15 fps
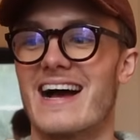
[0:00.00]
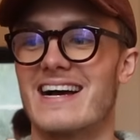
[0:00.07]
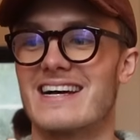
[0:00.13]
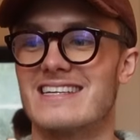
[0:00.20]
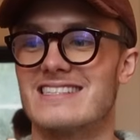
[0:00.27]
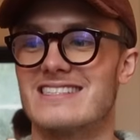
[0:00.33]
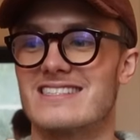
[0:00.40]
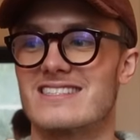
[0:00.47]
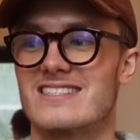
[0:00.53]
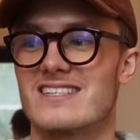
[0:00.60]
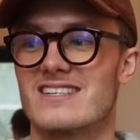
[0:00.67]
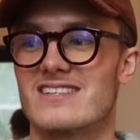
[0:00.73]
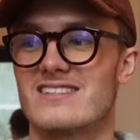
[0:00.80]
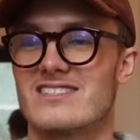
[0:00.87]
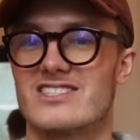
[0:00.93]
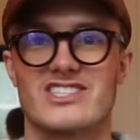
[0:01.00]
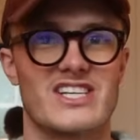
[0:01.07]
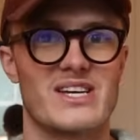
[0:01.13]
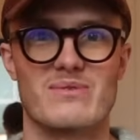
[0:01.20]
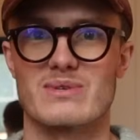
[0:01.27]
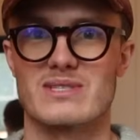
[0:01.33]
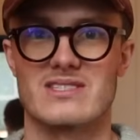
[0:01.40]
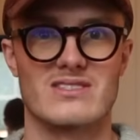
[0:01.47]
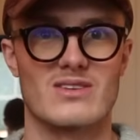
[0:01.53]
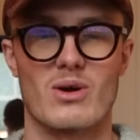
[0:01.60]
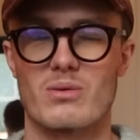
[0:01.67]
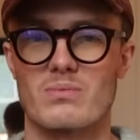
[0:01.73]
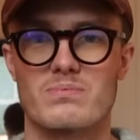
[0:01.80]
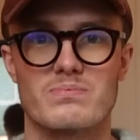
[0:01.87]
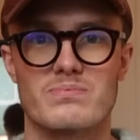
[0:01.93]
and she was
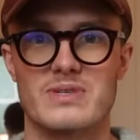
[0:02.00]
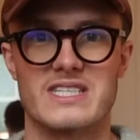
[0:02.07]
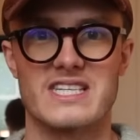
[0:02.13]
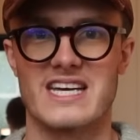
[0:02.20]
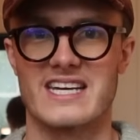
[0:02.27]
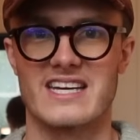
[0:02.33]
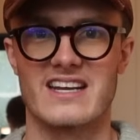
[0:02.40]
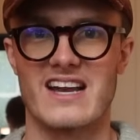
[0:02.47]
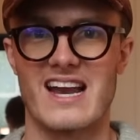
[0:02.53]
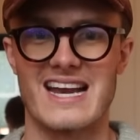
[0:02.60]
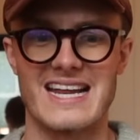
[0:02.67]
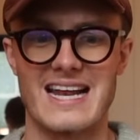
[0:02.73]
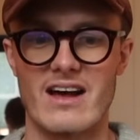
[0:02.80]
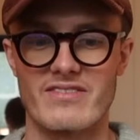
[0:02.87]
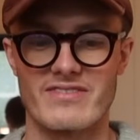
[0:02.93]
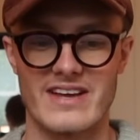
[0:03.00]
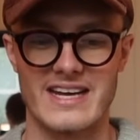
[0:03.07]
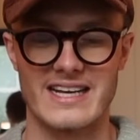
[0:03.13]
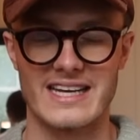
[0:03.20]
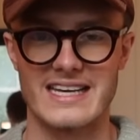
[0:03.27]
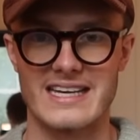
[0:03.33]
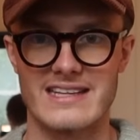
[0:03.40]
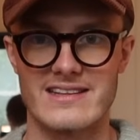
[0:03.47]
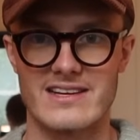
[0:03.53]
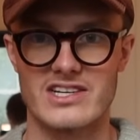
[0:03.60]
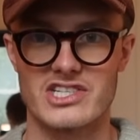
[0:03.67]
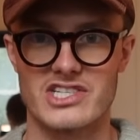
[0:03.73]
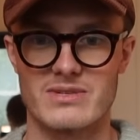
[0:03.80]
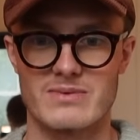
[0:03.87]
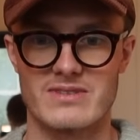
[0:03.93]
not particularly loving
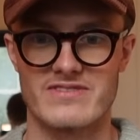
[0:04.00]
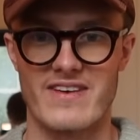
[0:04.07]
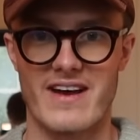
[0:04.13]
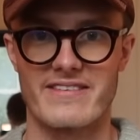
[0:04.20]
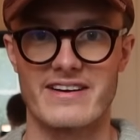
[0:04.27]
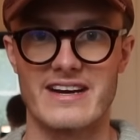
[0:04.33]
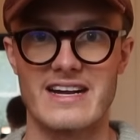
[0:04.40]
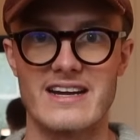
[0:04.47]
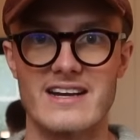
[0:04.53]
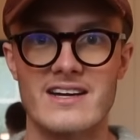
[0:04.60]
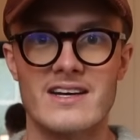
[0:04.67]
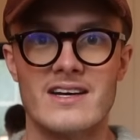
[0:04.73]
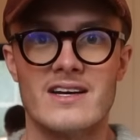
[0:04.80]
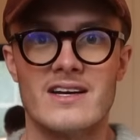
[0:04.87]
either. She was very,